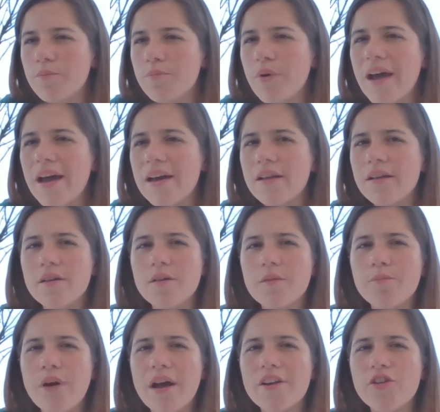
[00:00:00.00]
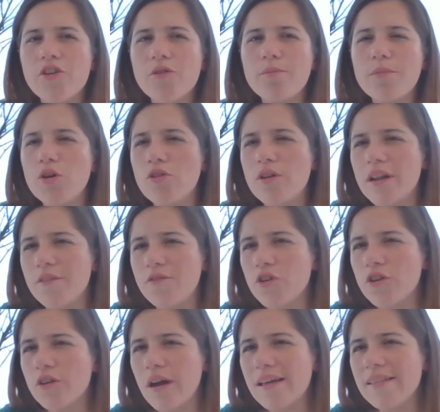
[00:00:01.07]
Brad, you're muted.
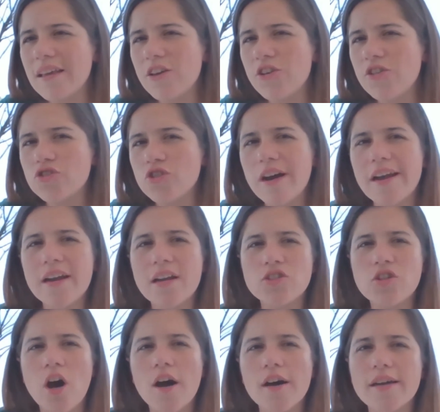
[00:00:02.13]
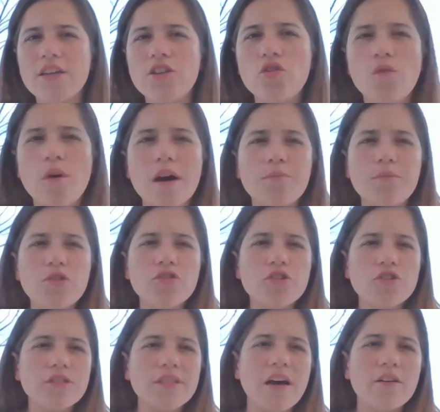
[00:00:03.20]
I think you're trying to talk. Can you unmute
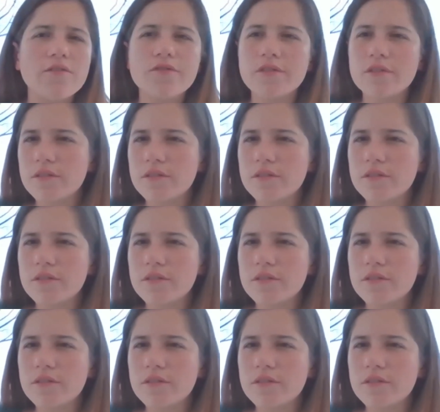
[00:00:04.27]
yourself?